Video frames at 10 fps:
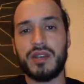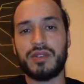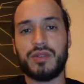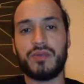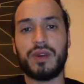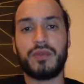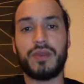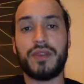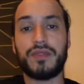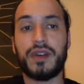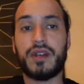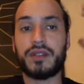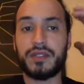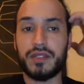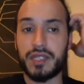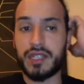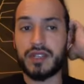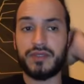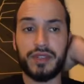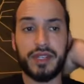So what we've done
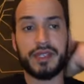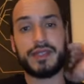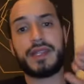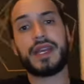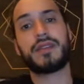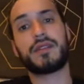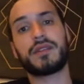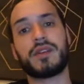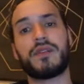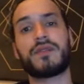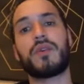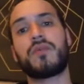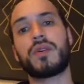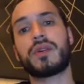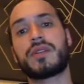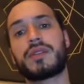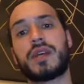successfully is take the stuff that works